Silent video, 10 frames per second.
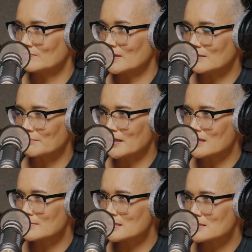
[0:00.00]
Making
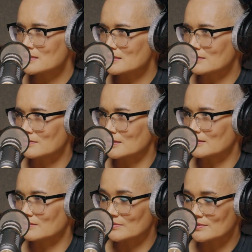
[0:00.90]
babies,
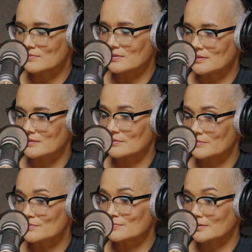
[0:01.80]
it was
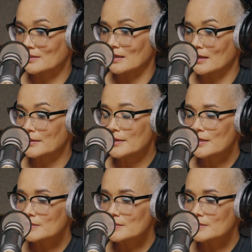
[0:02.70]
really hard.